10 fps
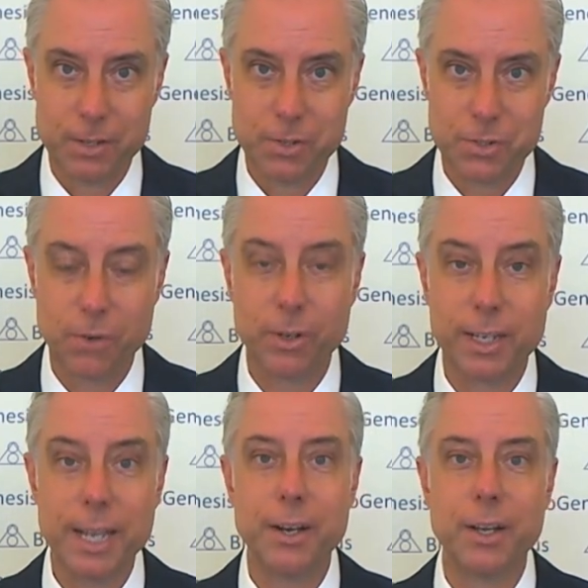So
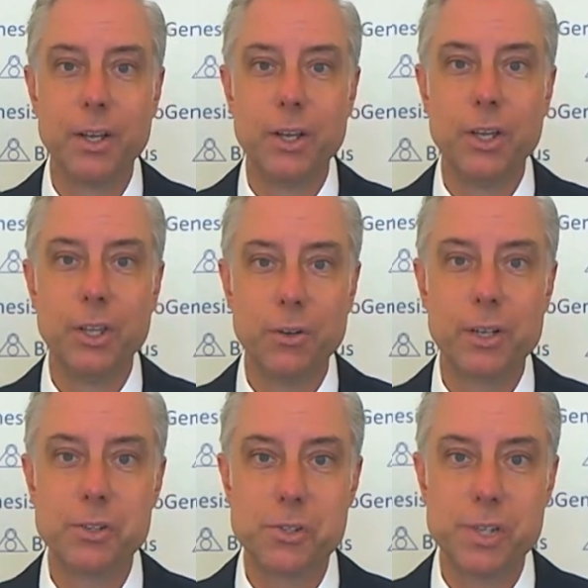again, you
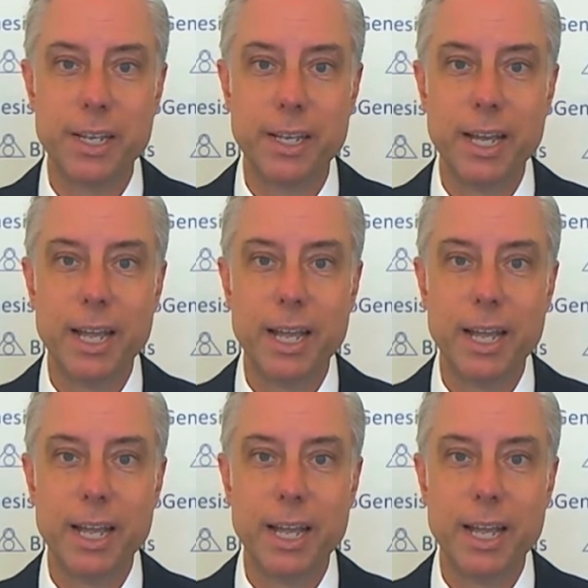can see